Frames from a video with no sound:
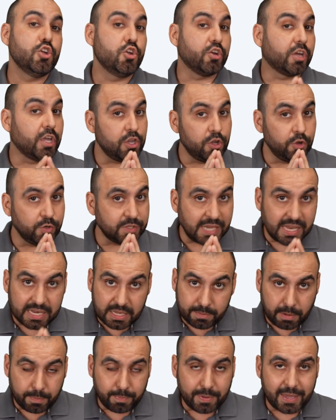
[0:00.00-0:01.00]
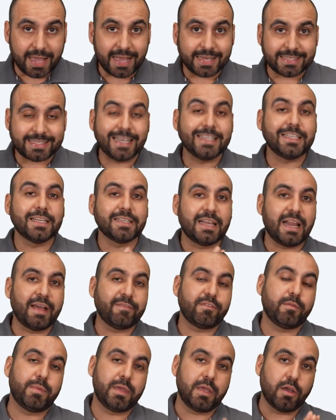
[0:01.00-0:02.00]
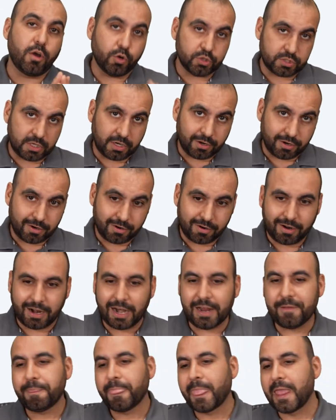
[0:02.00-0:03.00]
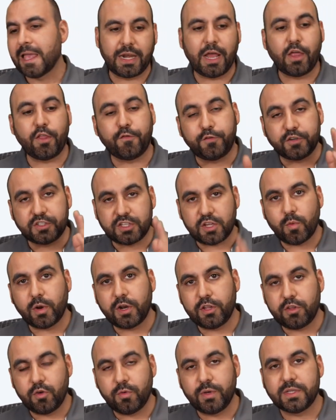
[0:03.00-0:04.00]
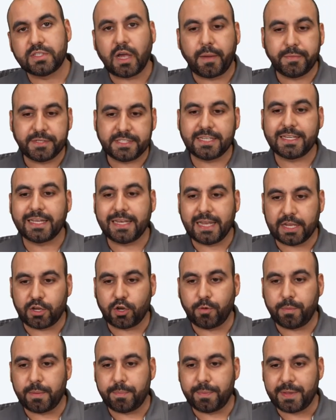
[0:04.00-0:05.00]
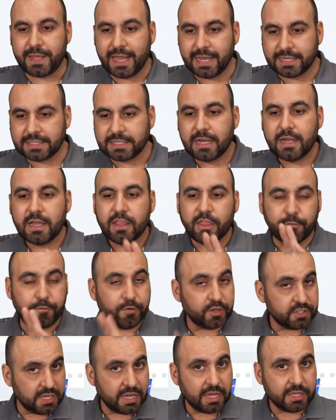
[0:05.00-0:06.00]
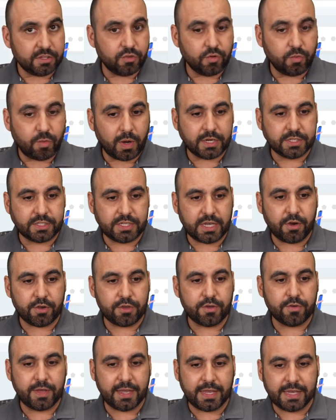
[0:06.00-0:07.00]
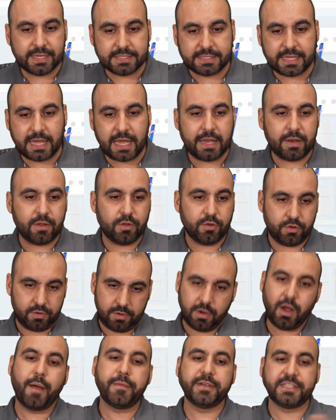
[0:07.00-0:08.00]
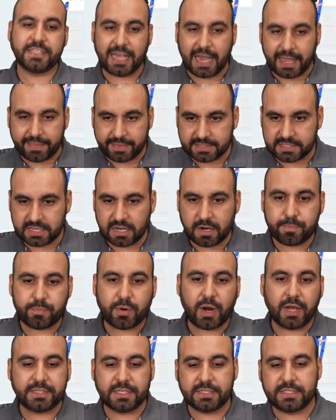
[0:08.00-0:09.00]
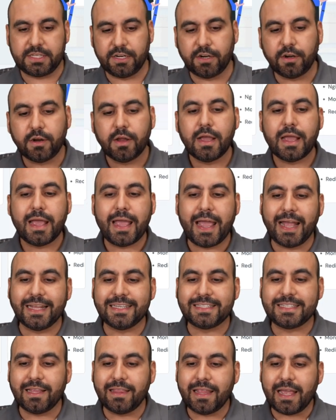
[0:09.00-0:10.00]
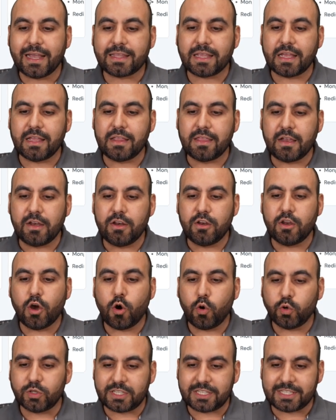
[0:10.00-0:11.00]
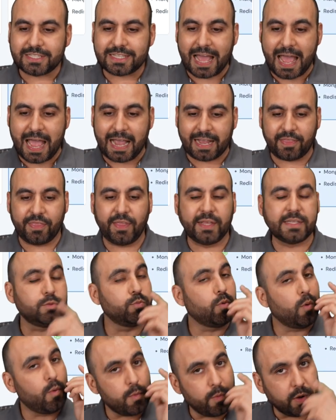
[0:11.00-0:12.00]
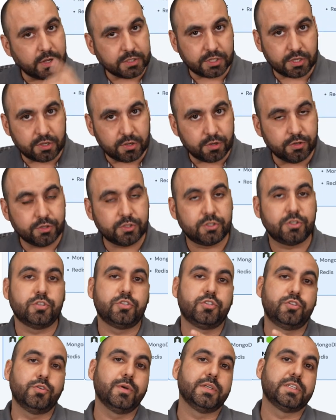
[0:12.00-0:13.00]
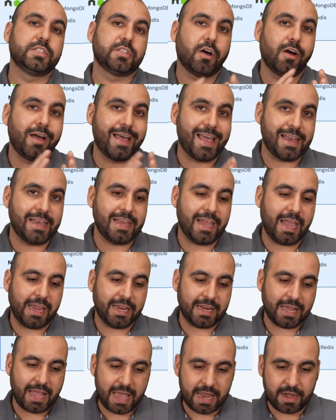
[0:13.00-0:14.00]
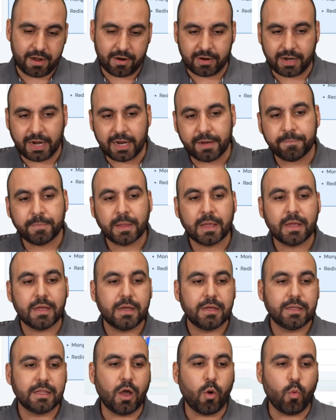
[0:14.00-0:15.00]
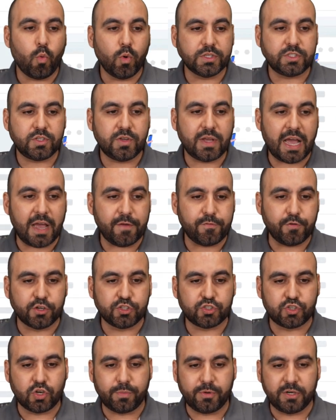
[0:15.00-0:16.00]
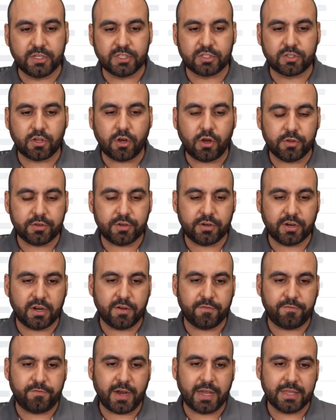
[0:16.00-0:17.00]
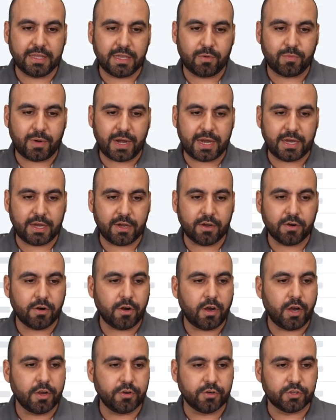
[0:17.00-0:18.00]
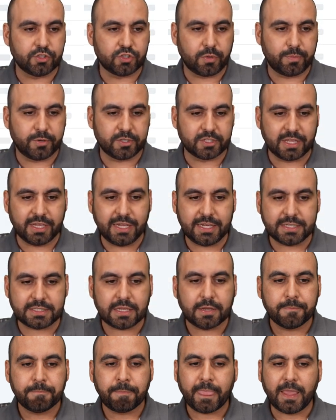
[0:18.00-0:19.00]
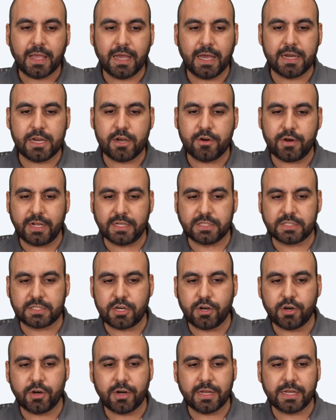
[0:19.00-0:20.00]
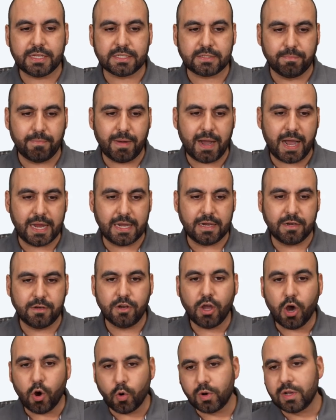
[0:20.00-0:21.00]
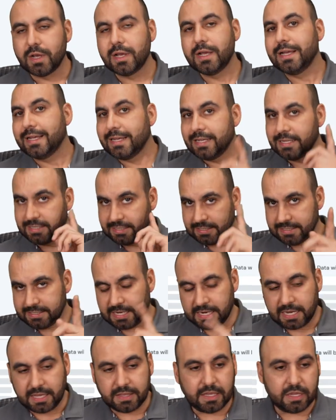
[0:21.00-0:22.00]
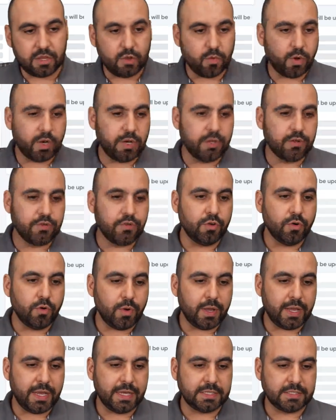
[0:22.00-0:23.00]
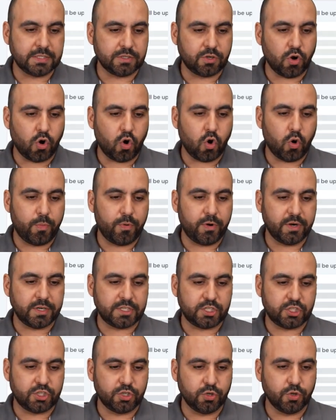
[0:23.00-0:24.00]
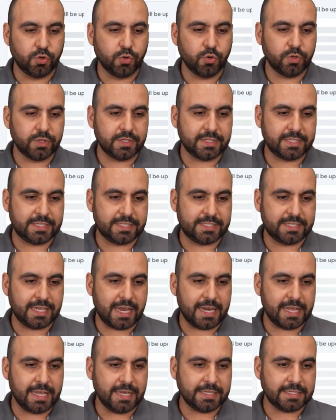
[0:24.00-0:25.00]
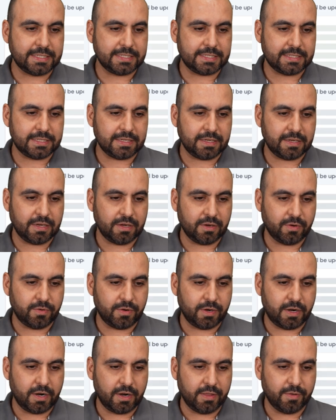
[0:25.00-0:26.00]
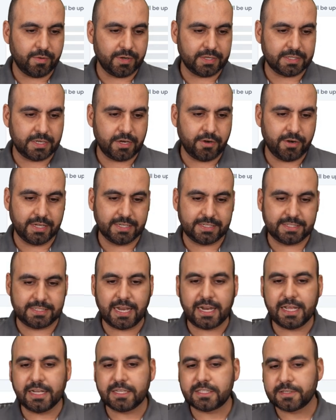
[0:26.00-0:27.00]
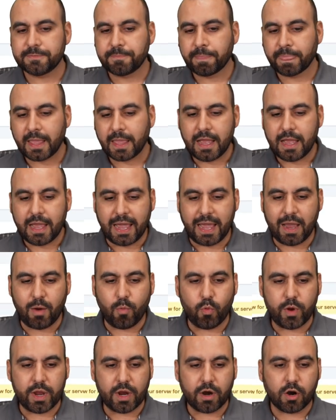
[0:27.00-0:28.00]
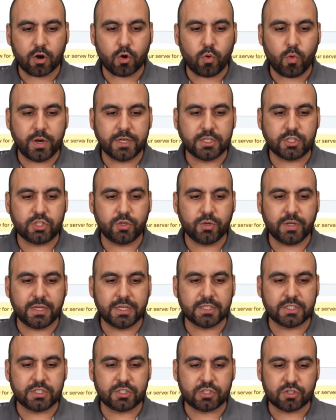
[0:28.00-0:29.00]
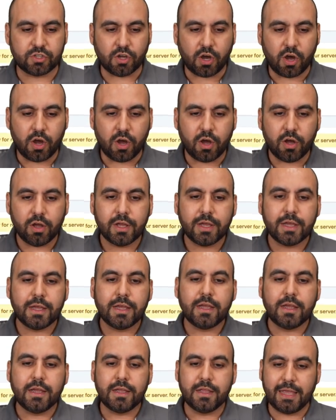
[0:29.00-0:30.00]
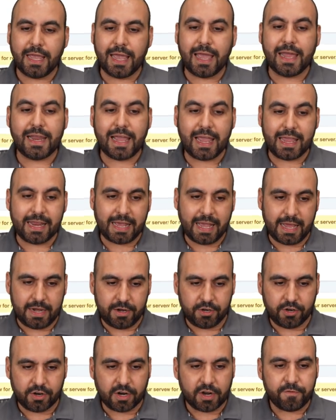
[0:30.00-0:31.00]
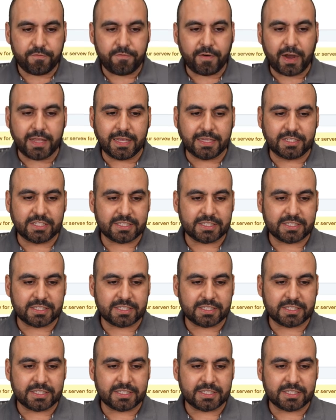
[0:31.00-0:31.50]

You can use any VPS. It doesn't have to be Hostinger, all right? Now, the first thing you want to do is obviously connect your VPS. The first thing I do want to tell you is that obviously at the setup process here and select the node stack. This is what we want to use to install N8N, all right? Now, once you have your server installed, you're gonna find it right here on your servers list. And here it is, here is my node. Second thing you wanna do is go over to settings, or here it is, settings, and we are going to install N8N. You're gonna find it.